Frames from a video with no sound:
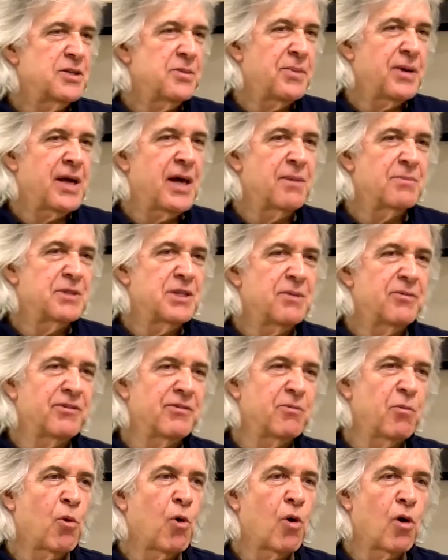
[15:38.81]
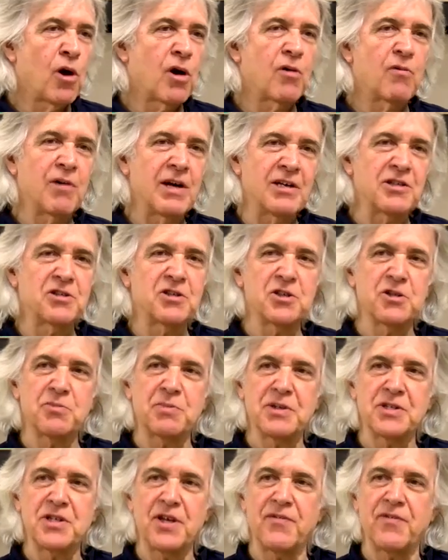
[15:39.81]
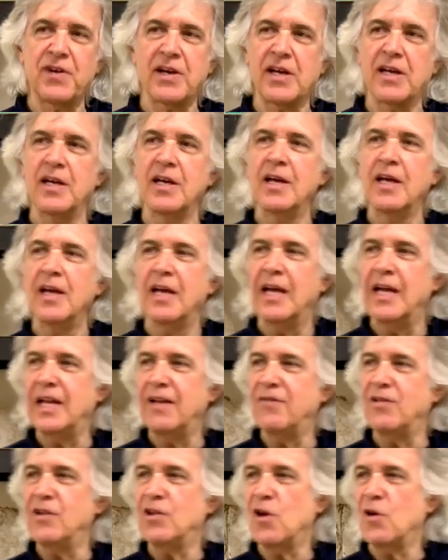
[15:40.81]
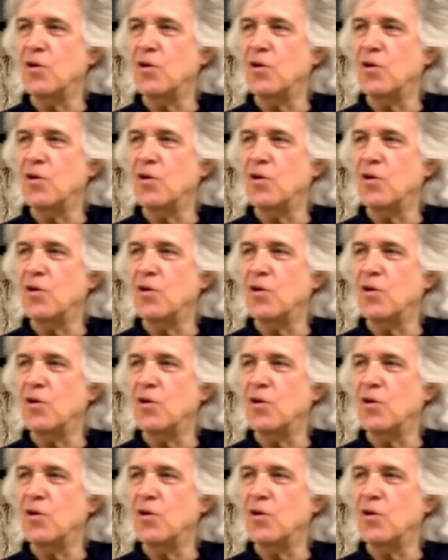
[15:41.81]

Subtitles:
it becomes even more resin specific, and if you